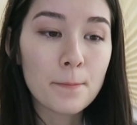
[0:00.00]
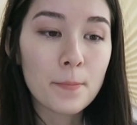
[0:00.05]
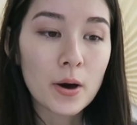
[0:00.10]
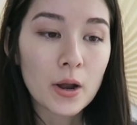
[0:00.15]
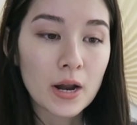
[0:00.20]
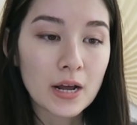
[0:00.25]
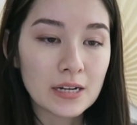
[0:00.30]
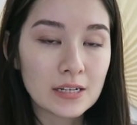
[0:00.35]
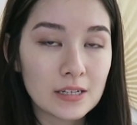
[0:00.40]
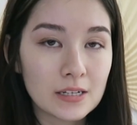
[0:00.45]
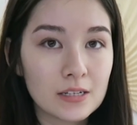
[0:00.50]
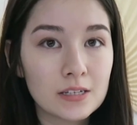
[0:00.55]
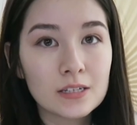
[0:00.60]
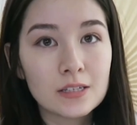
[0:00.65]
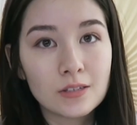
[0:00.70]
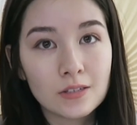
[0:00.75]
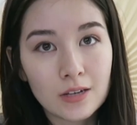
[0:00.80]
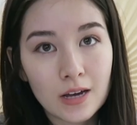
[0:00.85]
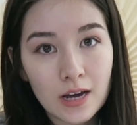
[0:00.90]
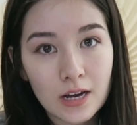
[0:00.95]
but I did
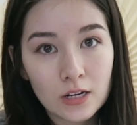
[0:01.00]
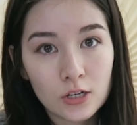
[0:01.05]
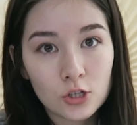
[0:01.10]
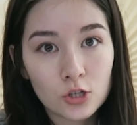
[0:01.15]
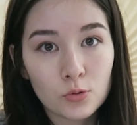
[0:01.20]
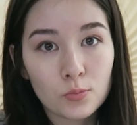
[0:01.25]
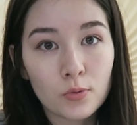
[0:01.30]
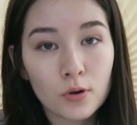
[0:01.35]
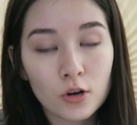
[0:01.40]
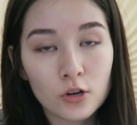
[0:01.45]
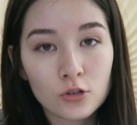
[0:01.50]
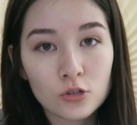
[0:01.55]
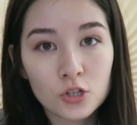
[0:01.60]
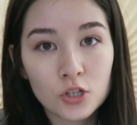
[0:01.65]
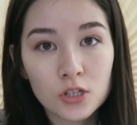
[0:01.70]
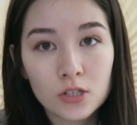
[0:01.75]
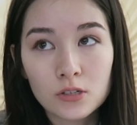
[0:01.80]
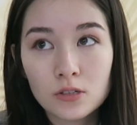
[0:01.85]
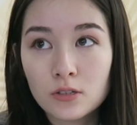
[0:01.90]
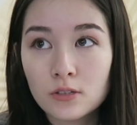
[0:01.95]
decide to
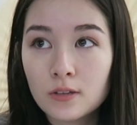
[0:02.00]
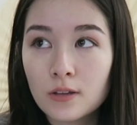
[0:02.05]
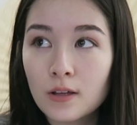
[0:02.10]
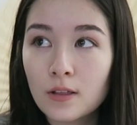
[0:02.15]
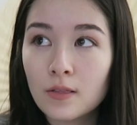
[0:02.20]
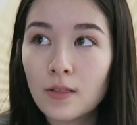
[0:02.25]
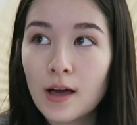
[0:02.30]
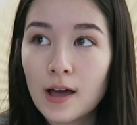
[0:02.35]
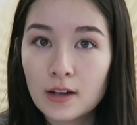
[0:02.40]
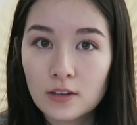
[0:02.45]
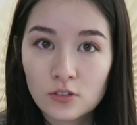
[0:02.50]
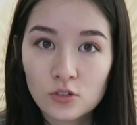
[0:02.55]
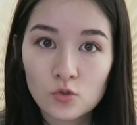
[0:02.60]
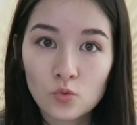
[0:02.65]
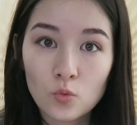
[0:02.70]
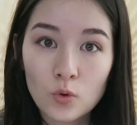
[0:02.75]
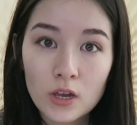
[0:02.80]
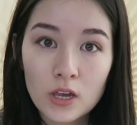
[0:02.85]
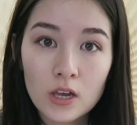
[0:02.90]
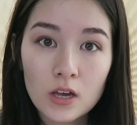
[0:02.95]
purchase last
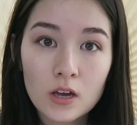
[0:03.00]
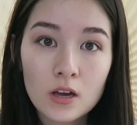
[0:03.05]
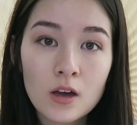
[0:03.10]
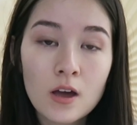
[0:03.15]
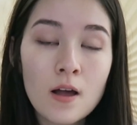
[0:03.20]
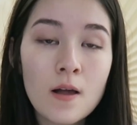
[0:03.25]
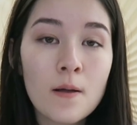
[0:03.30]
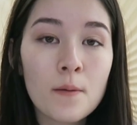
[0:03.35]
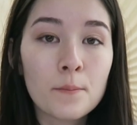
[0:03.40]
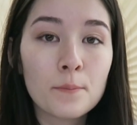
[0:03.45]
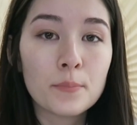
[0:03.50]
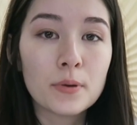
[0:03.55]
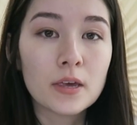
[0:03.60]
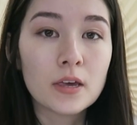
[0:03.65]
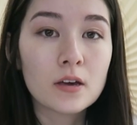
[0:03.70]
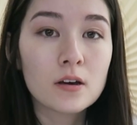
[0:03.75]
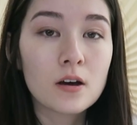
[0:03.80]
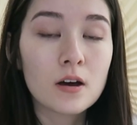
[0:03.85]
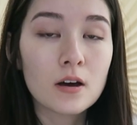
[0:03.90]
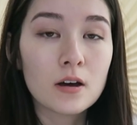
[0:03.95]
week
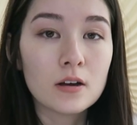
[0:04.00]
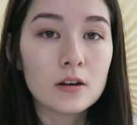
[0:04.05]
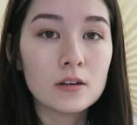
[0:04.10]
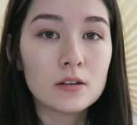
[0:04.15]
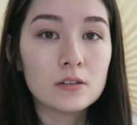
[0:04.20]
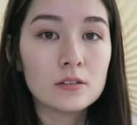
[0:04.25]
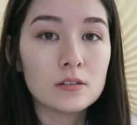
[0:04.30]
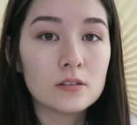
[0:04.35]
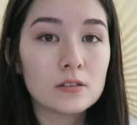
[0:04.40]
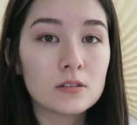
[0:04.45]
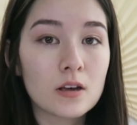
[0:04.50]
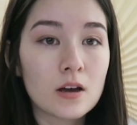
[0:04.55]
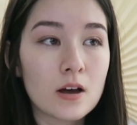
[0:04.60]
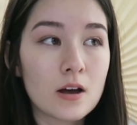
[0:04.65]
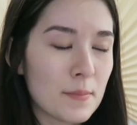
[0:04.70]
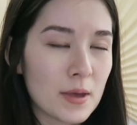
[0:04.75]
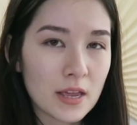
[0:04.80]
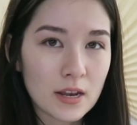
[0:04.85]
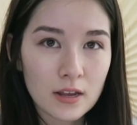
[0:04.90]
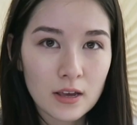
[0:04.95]
because
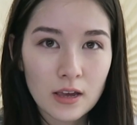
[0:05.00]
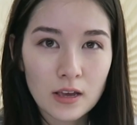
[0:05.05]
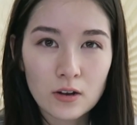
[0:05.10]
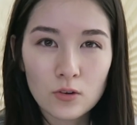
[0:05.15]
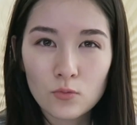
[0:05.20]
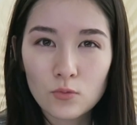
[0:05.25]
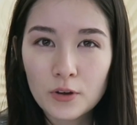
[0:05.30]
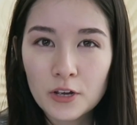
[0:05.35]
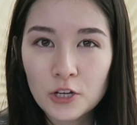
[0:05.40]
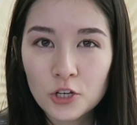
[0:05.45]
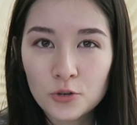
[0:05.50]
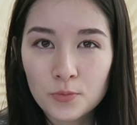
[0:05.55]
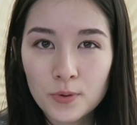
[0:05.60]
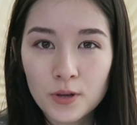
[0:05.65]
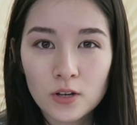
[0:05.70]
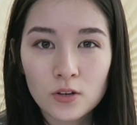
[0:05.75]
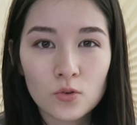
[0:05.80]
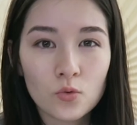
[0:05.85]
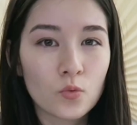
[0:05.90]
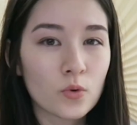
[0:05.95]
I made an
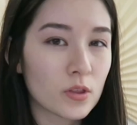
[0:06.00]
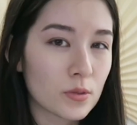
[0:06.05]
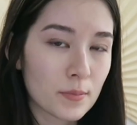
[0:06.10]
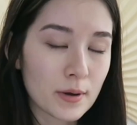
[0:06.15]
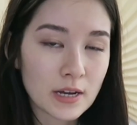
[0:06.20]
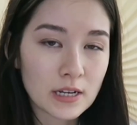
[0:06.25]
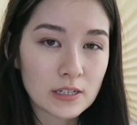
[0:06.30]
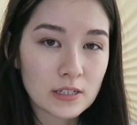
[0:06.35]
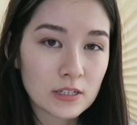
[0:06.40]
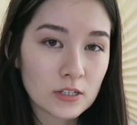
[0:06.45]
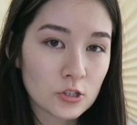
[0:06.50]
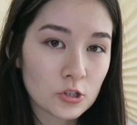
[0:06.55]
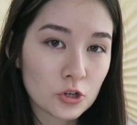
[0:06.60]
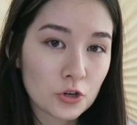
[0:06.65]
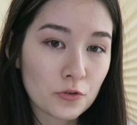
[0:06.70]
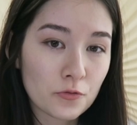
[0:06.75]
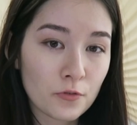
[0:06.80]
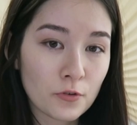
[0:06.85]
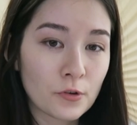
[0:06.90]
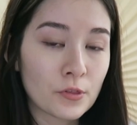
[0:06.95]
arrangement with my
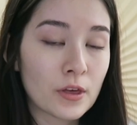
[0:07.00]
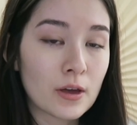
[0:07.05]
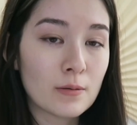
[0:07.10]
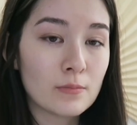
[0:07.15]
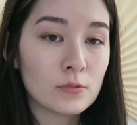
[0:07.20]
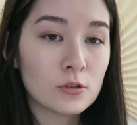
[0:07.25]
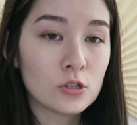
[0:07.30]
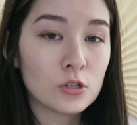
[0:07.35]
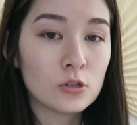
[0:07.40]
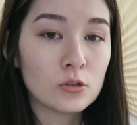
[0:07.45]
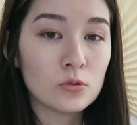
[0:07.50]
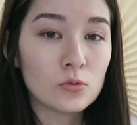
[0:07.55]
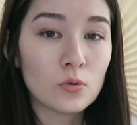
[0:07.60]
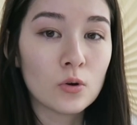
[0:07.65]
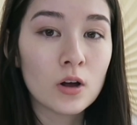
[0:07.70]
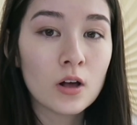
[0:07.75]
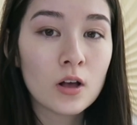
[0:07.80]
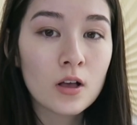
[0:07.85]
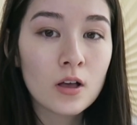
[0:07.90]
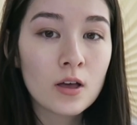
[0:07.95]
dealer for them
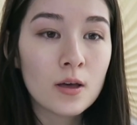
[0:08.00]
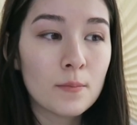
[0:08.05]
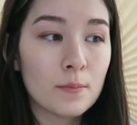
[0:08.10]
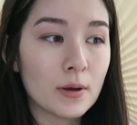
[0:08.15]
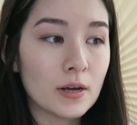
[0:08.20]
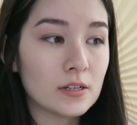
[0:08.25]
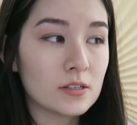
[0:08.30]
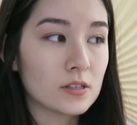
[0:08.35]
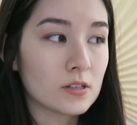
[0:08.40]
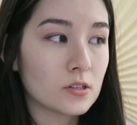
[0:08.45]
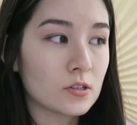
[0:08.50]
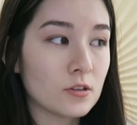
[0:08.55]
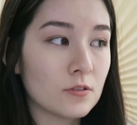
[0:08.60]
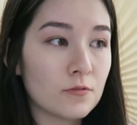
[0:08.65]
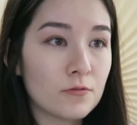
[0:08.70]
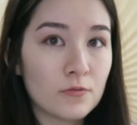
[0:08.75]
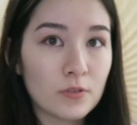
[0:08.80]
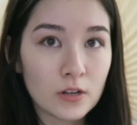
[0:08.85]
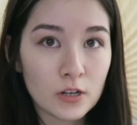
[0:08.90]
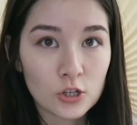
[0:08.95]
to basically
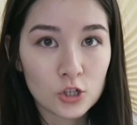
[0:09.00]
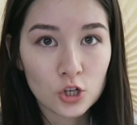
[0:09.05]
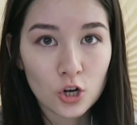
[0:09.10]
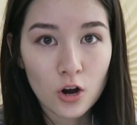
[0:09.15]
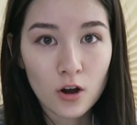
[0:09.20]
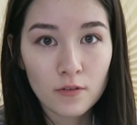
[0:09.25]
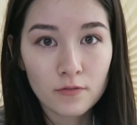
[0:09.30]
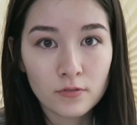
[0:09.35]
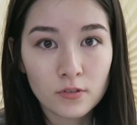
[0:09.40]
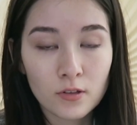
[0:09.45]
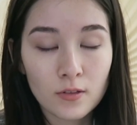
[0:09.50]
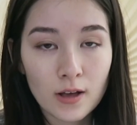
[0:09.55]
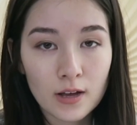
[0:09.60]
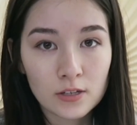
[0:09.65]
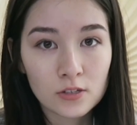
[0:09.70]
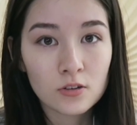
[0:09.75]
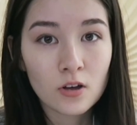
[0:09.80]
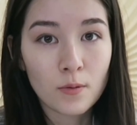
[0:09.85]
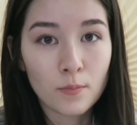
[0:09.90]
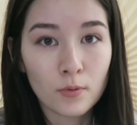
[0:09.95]
finish off the
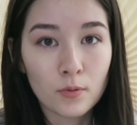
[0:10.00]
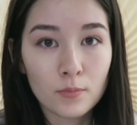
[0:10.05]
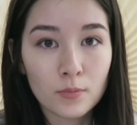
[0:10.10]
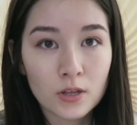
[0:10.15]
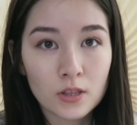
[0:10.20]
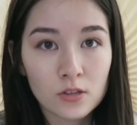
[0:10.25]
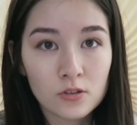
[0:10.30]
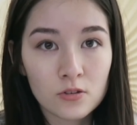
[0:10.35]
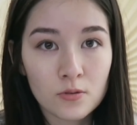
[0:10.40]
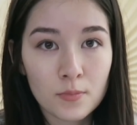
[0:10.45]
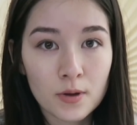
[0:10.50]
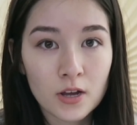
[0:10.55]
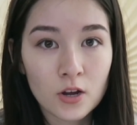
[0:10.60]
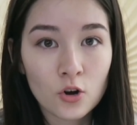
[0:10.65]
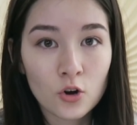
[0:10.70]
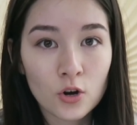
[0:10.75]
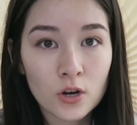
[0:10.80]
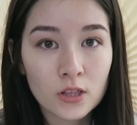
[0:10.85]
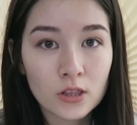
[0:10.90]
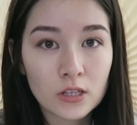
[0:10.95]
last couple months on my
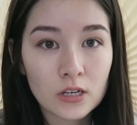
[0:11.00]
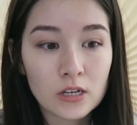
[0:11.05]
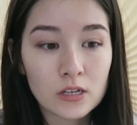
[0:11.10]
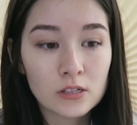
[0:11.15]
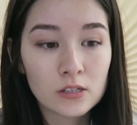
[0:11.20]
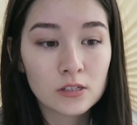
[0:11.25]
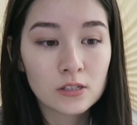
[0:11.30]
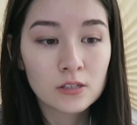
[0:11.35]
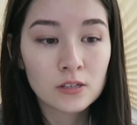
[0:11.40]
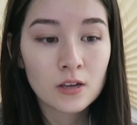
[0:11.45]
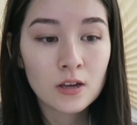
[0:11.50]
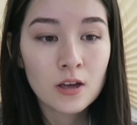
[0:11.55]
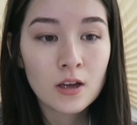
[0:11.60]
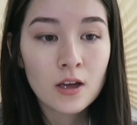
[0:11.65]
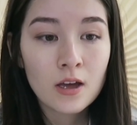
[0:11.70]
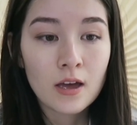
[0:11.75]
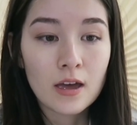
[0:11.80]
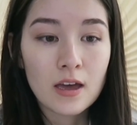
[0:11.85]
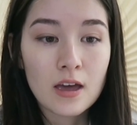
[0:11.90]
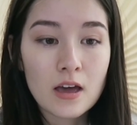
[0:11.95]
current lease
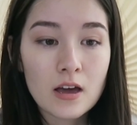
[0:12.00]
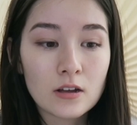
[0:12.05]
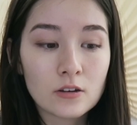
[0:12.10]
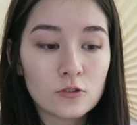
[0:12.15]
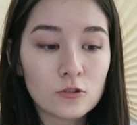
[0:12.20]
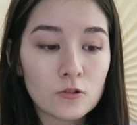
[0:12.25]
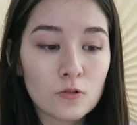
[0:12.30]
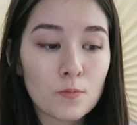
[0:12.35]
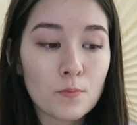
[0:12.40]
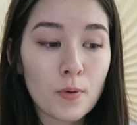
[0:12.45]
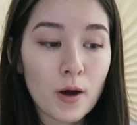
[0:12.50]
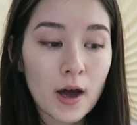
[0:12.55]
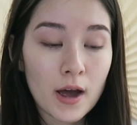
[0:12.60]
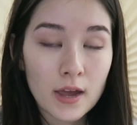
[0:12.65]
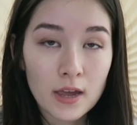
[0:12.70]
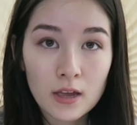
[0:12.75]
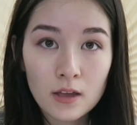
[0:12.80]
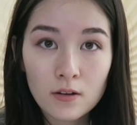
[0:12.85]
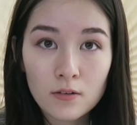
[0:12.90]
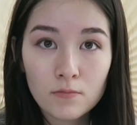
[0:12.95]
and to buy
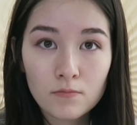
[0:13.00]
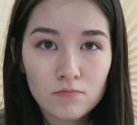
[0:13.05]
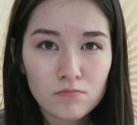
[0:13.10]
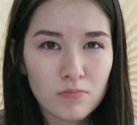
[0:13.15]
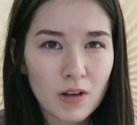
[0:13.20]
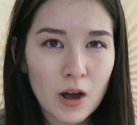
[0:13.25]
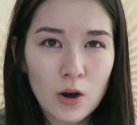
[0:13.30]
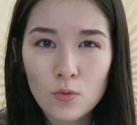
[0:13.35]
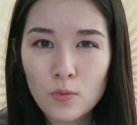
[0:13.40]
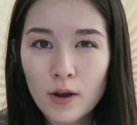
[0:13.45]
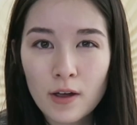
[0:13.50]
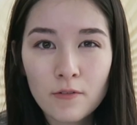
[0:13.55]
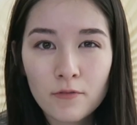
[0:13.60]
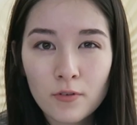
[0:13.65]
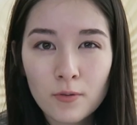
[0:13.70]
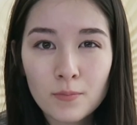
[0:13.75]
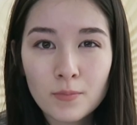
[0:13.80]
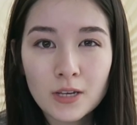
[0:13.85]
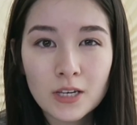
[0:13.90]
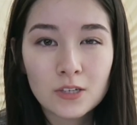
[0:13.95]
it outright
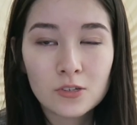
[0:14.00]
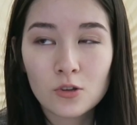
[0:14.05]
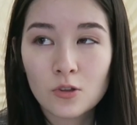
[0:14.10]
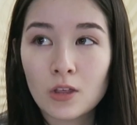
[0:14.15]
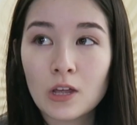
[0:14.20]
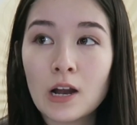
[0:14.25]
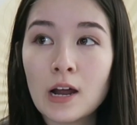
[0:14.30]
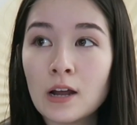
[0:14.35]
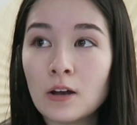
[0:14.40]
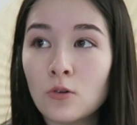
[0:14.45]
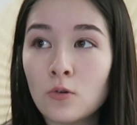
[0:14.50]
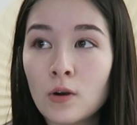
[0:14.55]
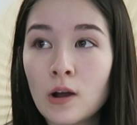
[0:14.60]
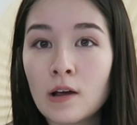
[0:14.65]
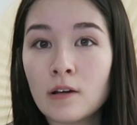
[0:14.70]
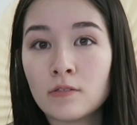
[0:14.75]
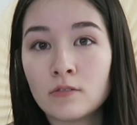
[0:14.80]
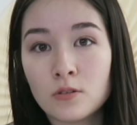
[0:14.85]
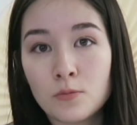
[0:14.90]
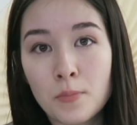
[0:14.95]
from me so that I don't
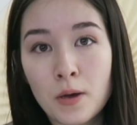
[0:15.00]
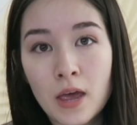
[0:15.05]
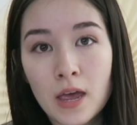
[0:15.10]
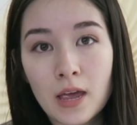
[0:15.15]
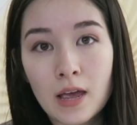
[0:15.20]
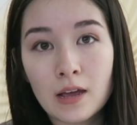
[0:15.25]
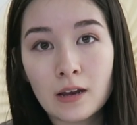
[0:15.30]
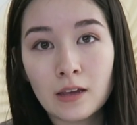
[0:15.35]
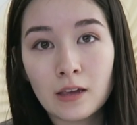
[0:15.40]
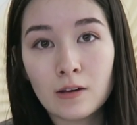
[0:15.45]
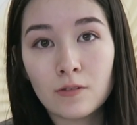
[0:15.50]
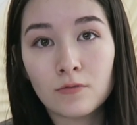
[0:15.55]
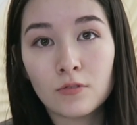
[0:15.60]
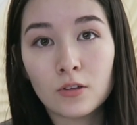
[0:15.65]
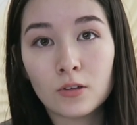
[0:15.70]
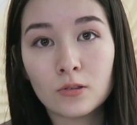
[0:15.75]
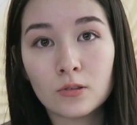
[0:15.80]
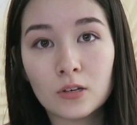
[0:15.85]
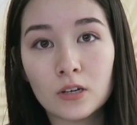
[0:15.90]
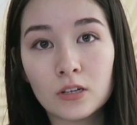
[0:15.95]
have to pay any of
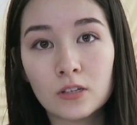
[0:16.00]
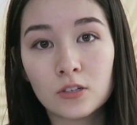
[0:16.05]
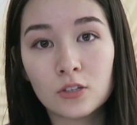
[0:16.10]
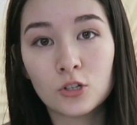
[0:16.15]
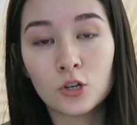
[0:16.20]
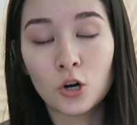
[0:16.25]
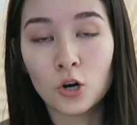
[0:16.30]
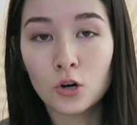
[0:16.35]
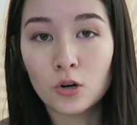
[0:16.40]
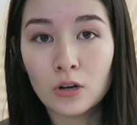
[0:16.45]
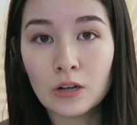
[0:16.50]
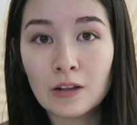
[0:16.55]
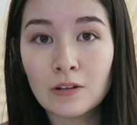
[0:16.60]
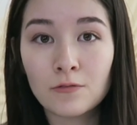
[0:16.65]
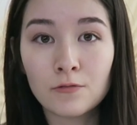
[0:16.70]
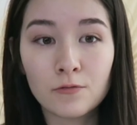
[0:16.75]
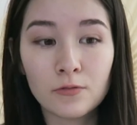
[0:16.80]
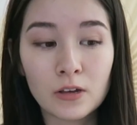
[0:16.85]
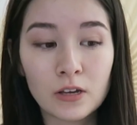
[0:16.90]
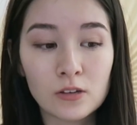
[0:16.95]
the lease
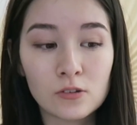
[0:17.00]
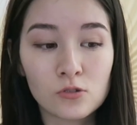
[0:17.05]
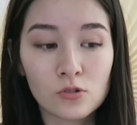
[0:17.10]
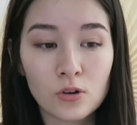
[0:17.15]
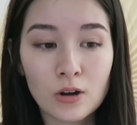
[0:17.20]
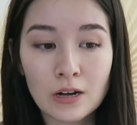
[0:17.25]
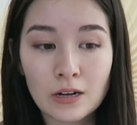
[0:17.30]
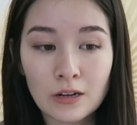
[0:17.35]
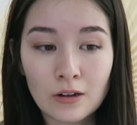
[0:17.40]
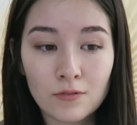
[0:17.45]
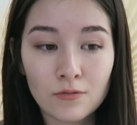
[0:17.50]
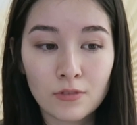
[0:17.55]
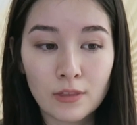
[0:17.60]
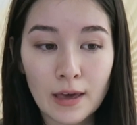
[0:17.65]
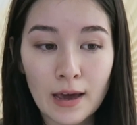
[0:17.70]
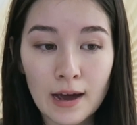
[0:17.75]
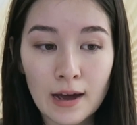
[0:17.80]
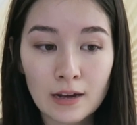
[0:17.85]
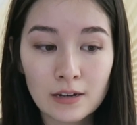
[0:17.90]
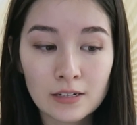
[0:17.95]
turn-in fees or any of
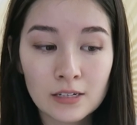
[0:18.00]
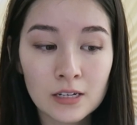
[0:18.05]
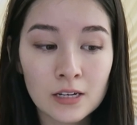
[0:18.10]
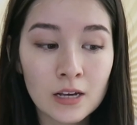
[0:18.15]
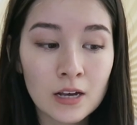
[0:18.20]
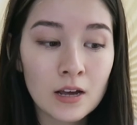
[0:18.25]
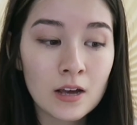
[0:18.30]
that.